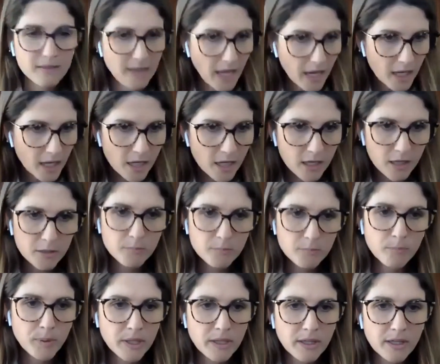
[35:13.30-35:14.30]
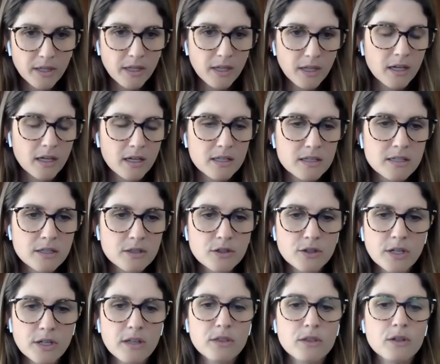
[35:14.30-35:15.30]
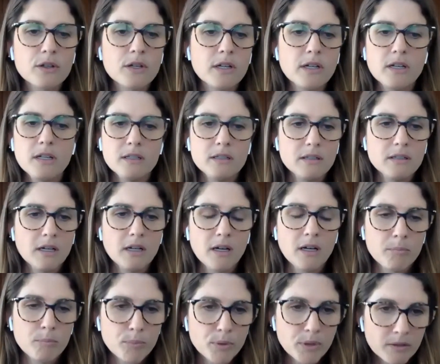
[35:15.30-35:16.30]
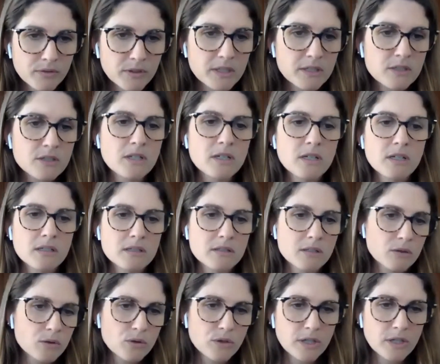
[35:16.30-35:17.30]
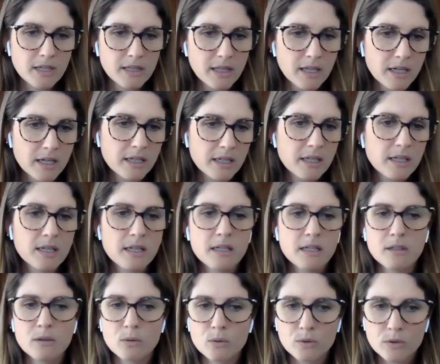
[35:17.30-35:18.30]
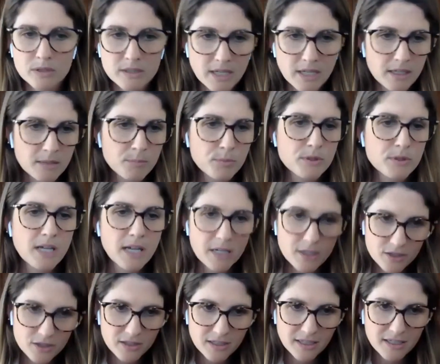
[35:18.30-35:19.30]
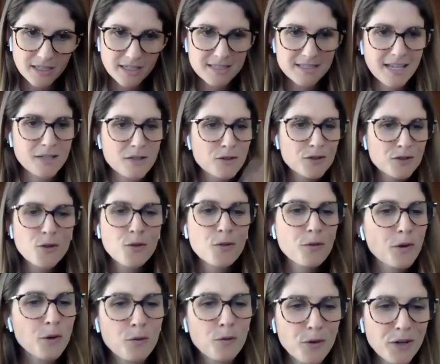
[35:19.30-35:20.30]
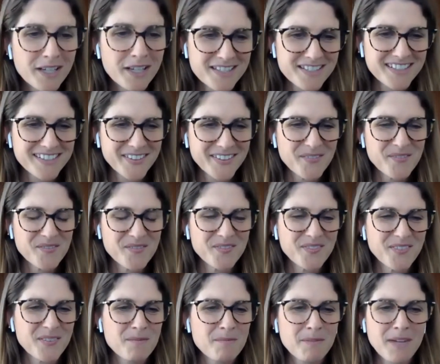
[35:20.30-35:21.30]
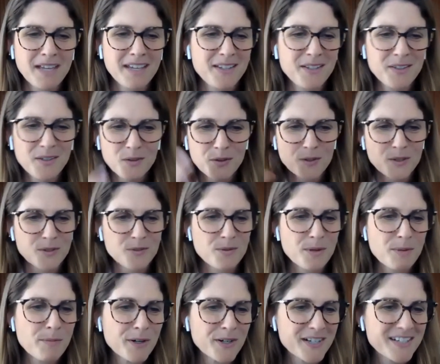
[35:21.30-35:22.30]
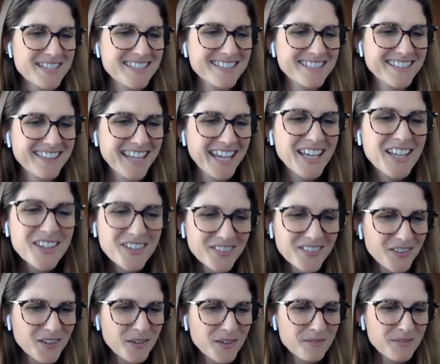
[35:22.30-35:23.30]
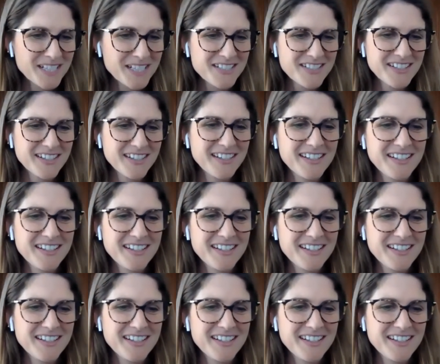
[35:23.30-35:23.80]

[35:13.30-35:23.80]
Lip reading: that could be considered either in privileges, attorney-client, or data protection, and etc. So feel free to make your remarks. Thank you very much.